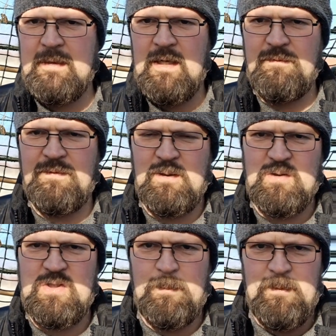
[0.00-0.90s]
hopefully it'll
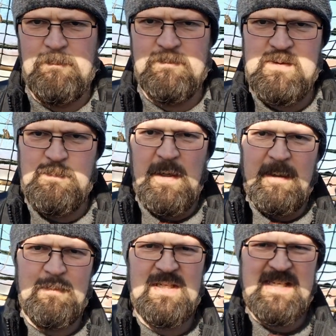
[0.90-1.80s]
stop them
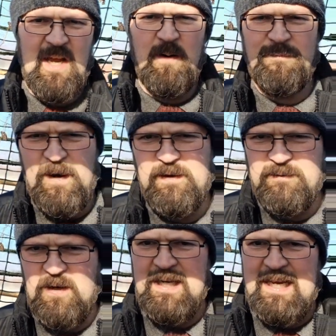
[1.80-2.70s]
springing because they are very,
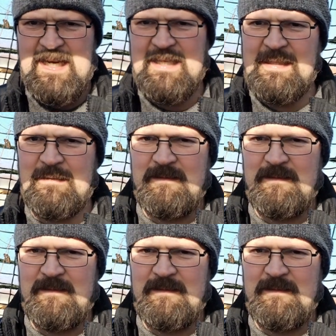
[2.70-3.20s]
very leggy.